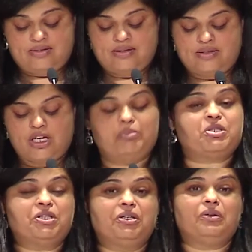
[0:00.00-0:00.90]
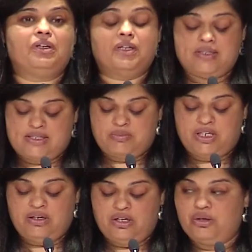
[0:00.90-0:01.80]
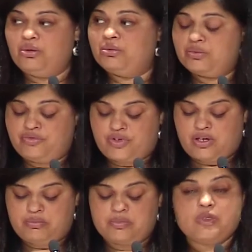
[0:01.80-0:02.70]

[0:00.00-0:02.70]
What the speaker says: is an opportunity to learn something new from,